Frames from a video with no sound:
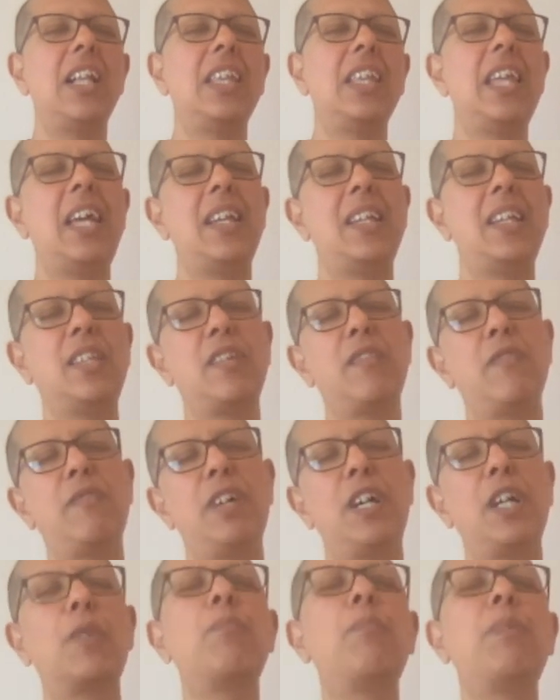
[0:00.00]
There is a
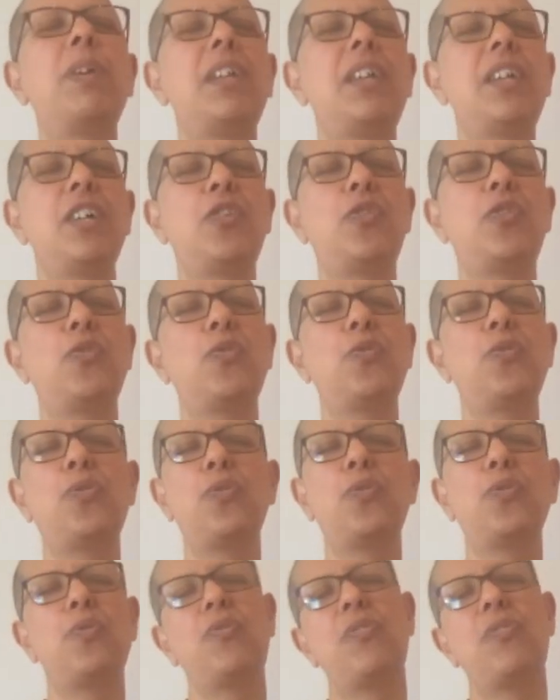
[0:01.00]
work period, 2
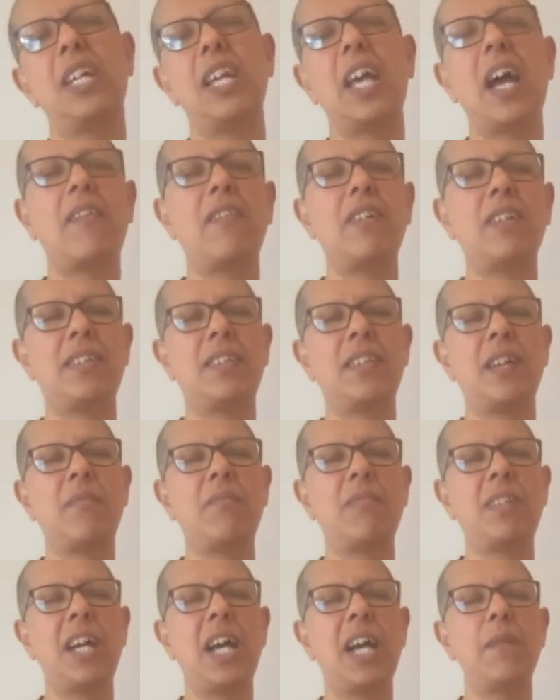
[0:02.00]
to 3 hours
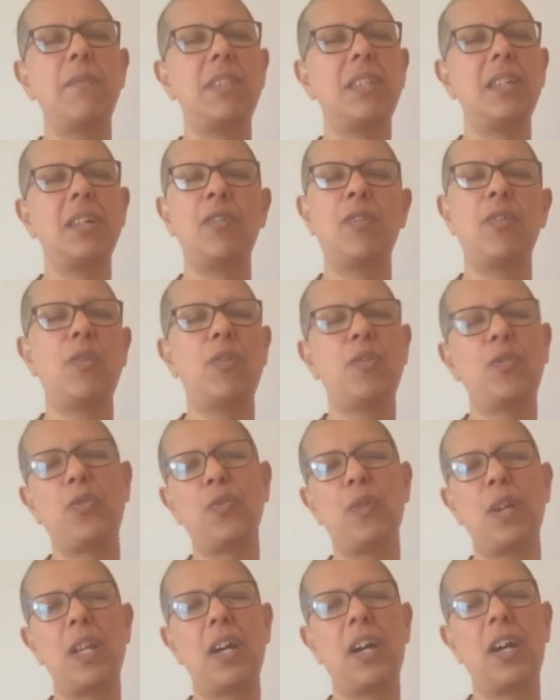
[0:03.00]
sometimes, or
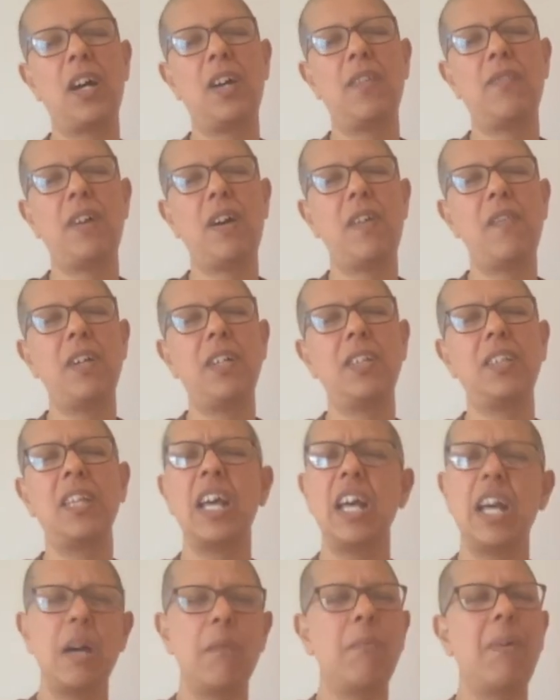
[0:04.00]
2.5 hours,
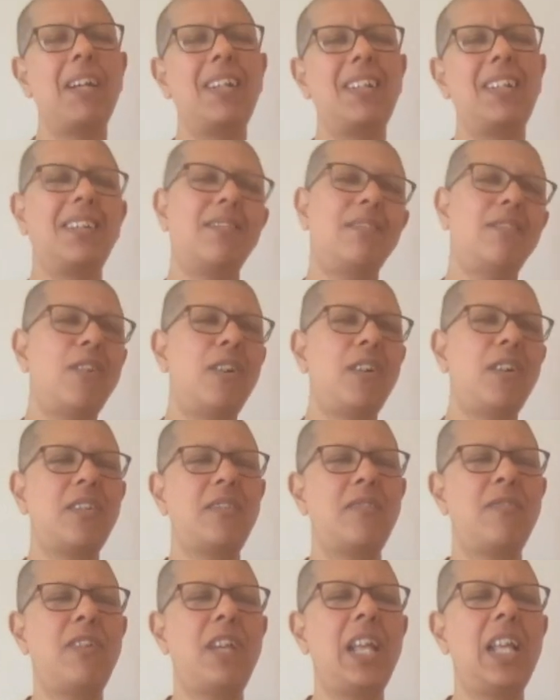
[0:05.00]
but not
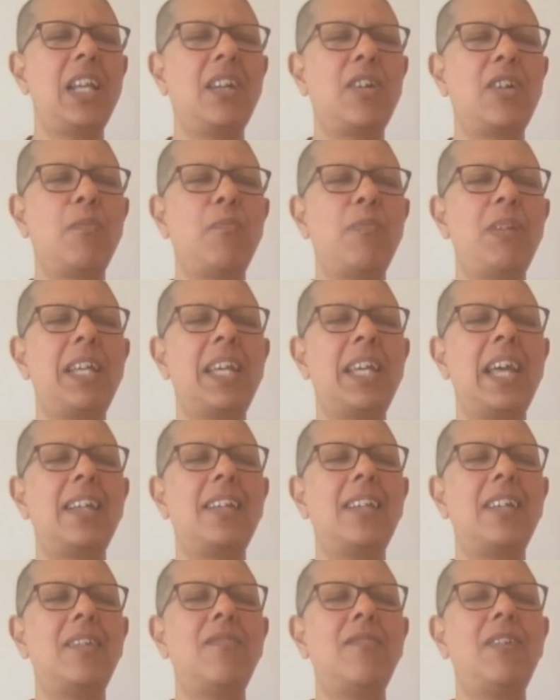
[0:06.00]
really
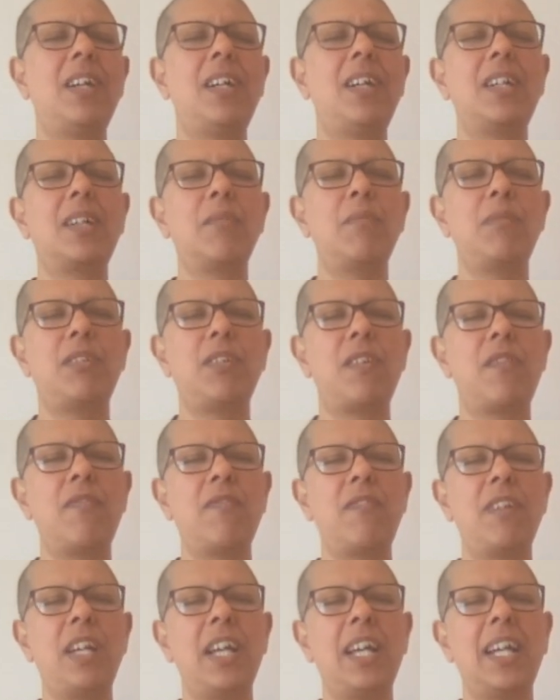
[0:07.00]
complicated work, a bit of
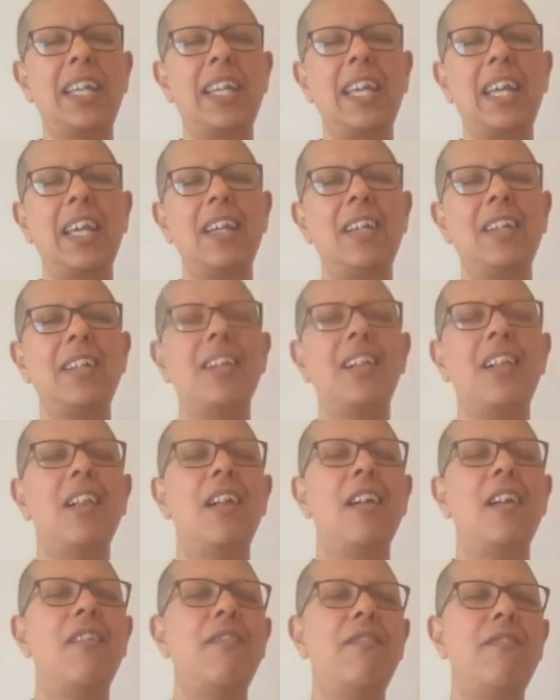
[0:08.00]
raking,
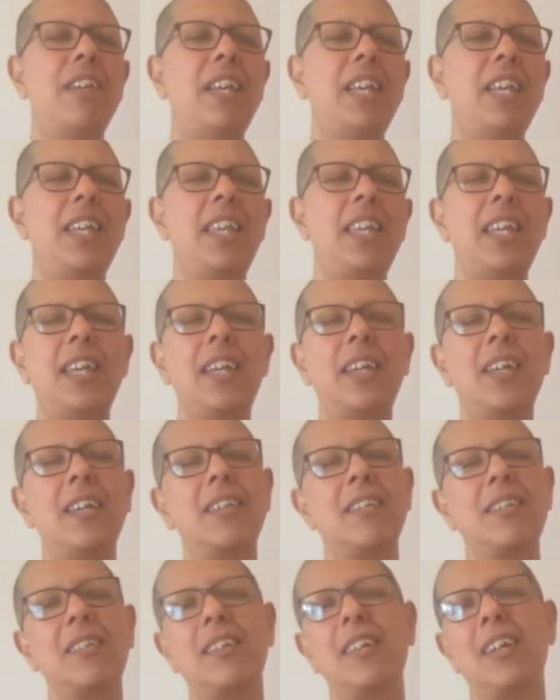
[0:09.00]

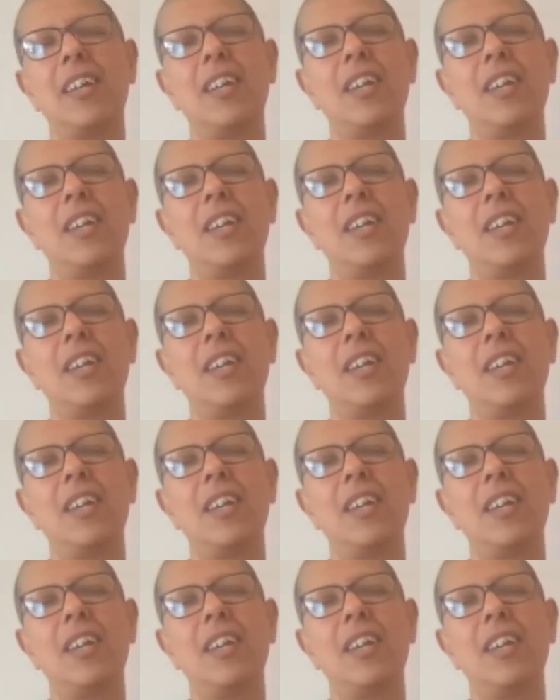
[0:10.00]
weeding,